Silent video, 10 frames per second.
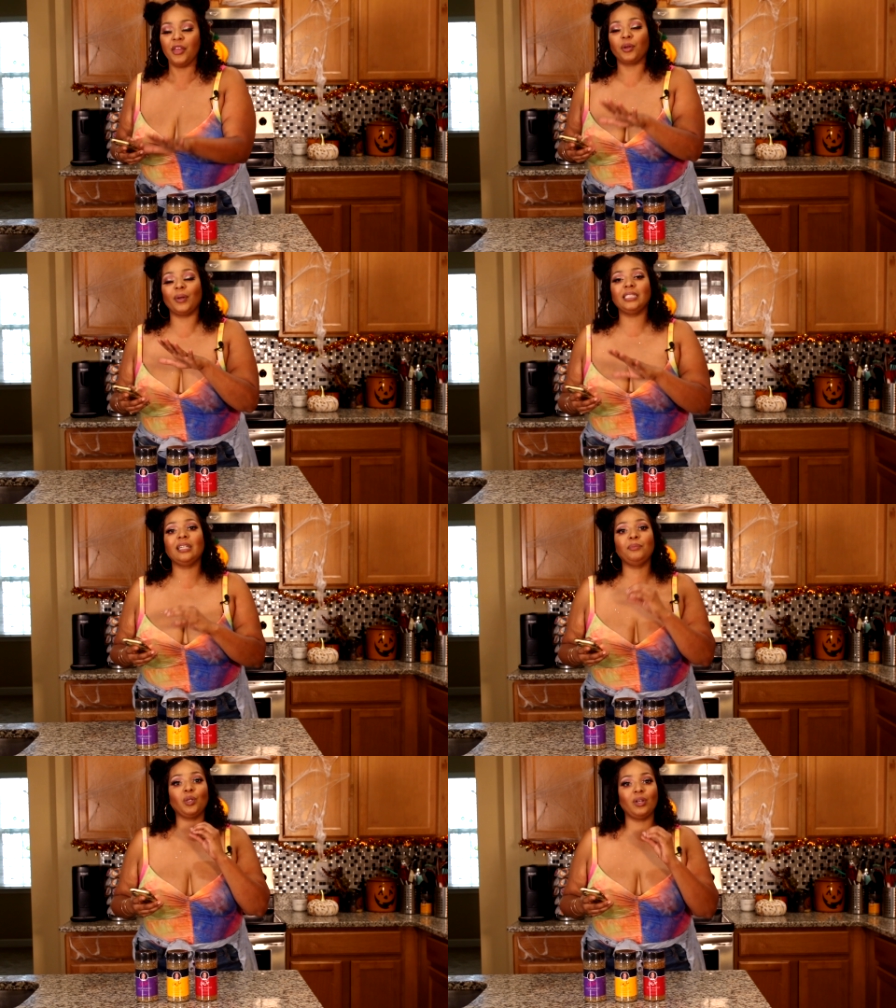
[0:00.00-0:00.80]
The
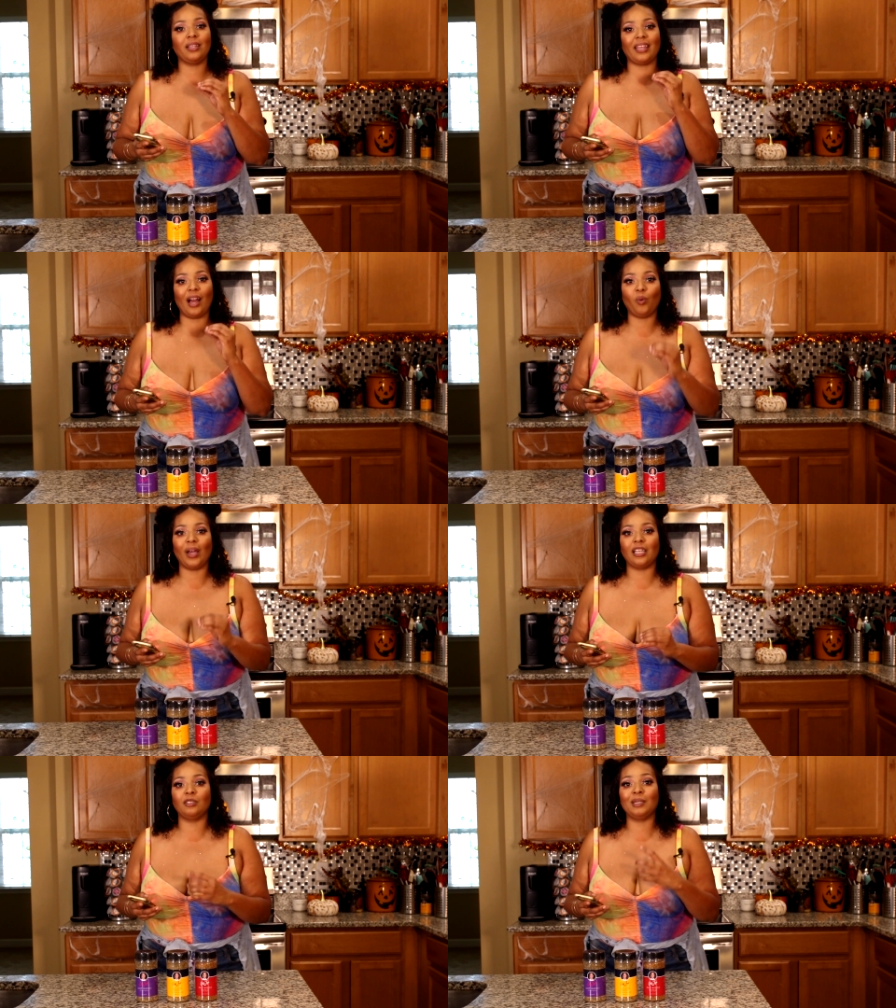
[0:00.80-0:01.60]
reason I'm doing it that
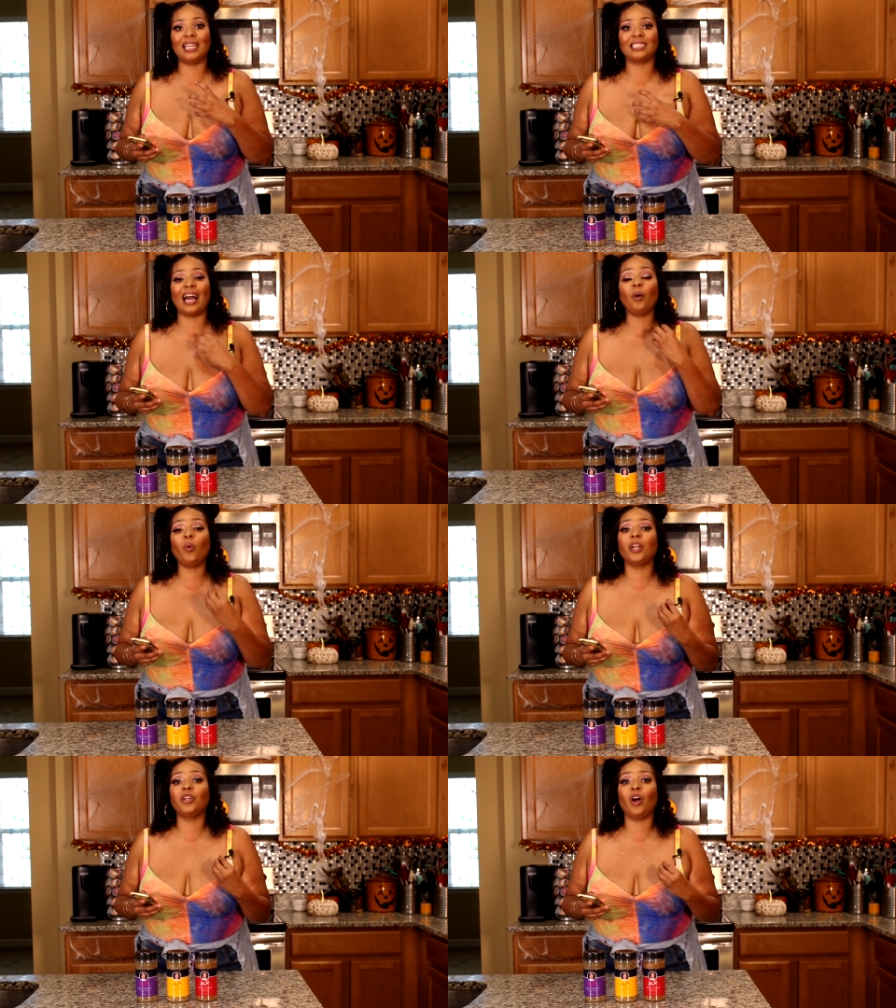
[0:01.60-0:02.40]
way is because I
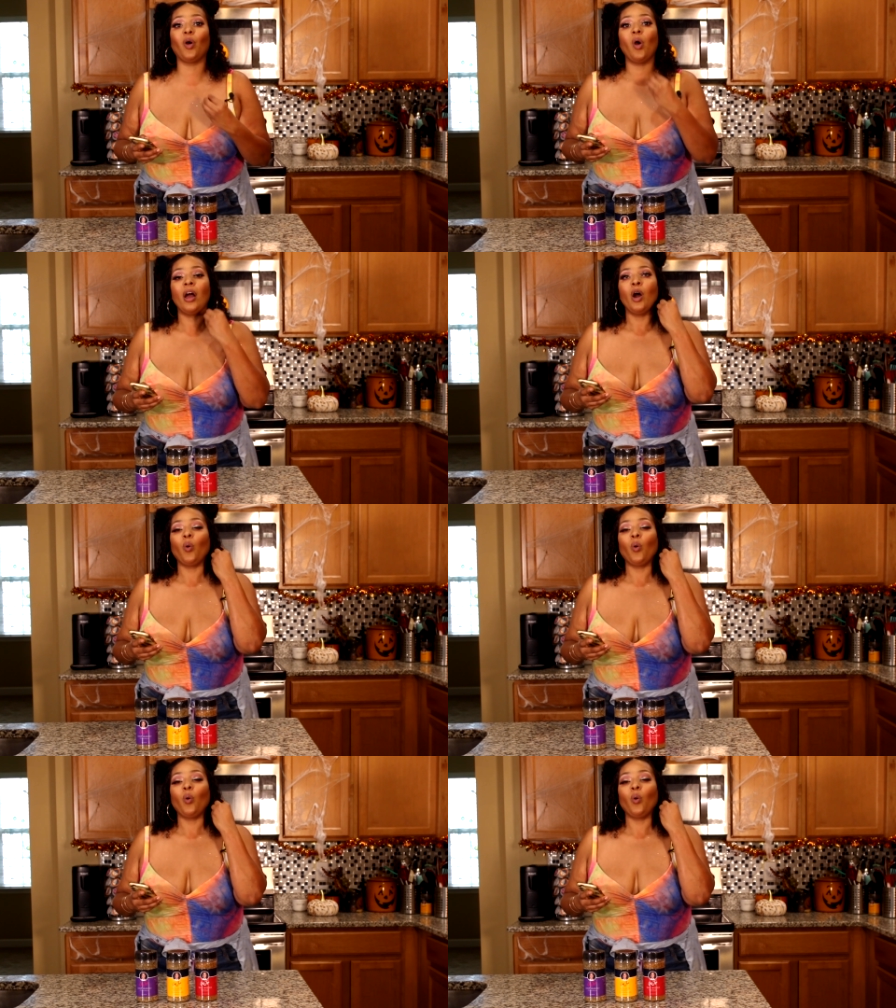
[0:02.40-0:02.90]
wanna know